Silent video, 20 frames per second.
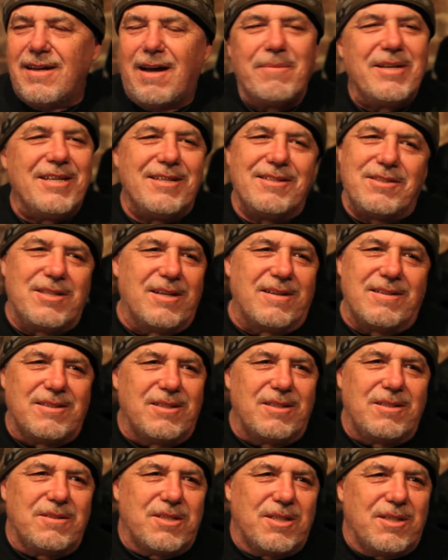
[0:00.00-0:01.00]
I mean,
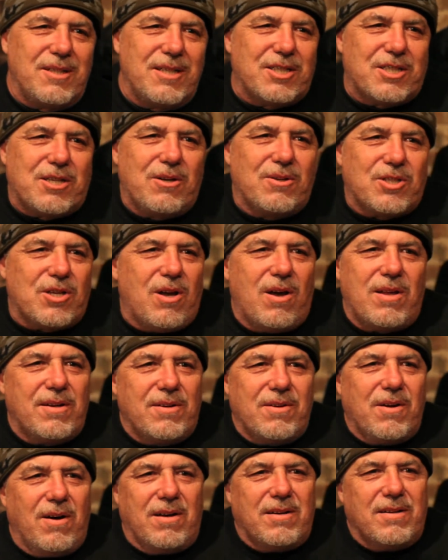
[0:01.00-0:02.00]
the list goes on
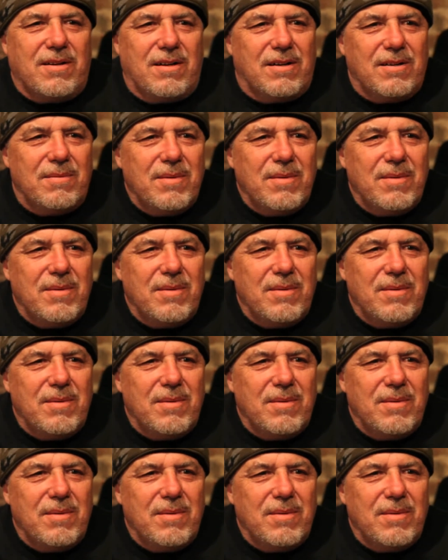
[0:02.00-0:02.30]
and on.